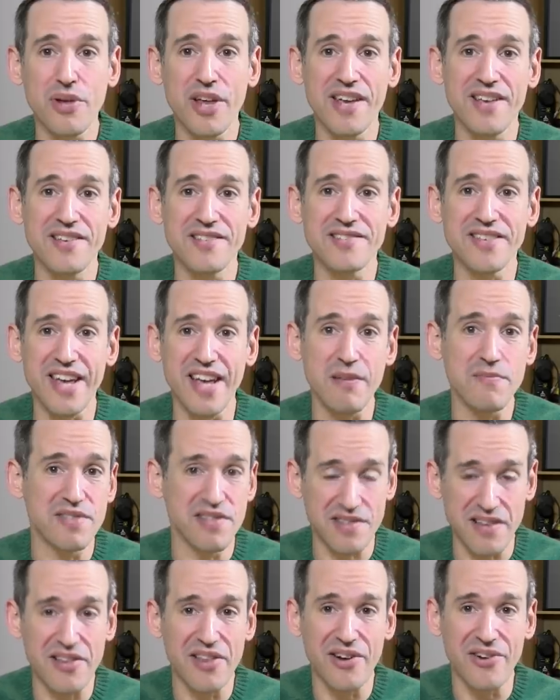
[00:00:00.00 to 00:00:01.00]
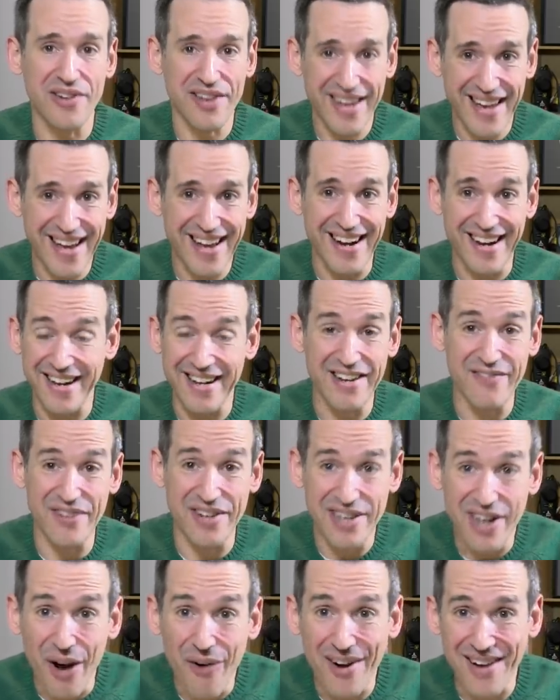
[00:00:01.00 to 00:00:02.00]
play his games as a little kid. I didn't
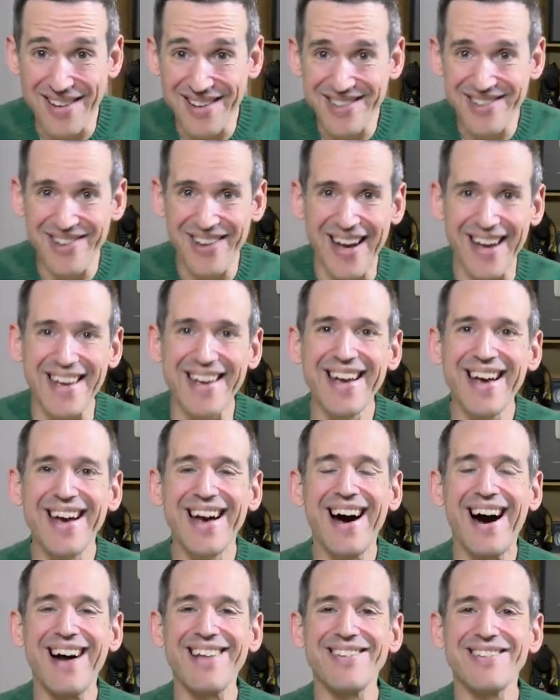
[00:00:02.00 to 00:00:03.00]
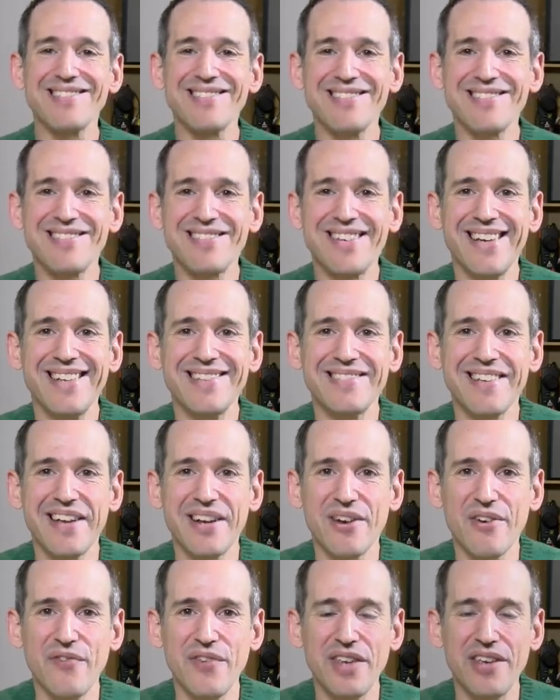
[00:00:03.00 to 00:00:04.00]
even know it until I uh, listened to his
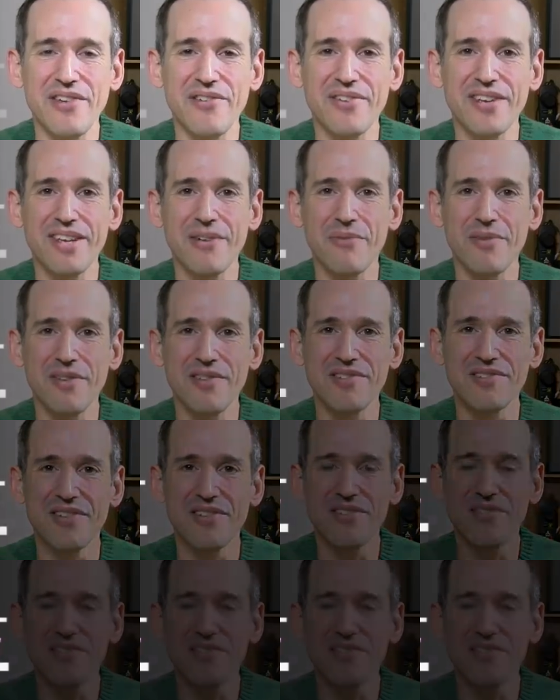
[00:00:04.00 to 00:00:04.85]
interview. He used